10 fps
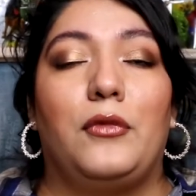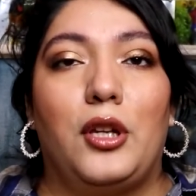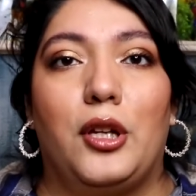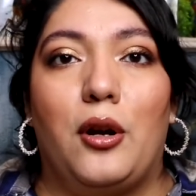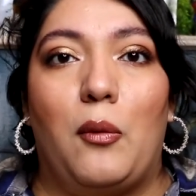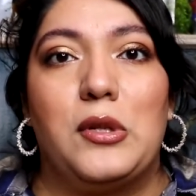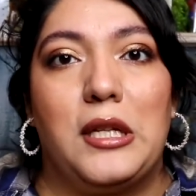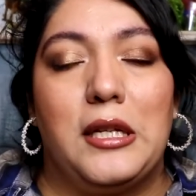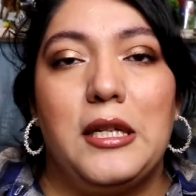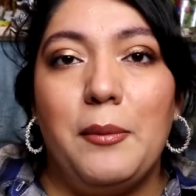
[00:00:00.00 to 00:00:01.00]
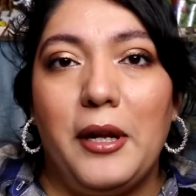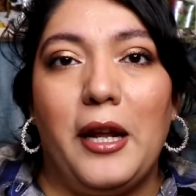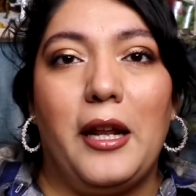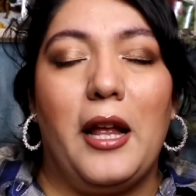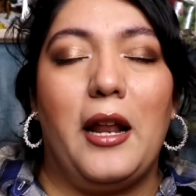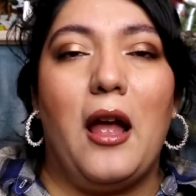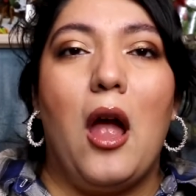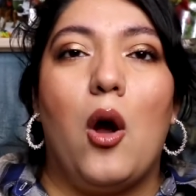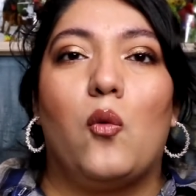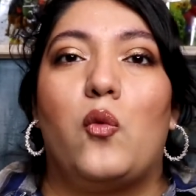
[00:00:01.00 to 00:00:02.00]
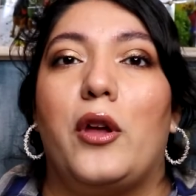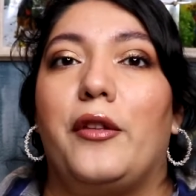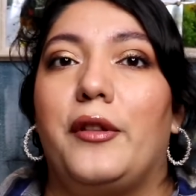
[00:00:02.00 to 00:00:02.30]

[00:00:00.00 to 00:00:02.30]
You know, I wasn't intimidated. Rather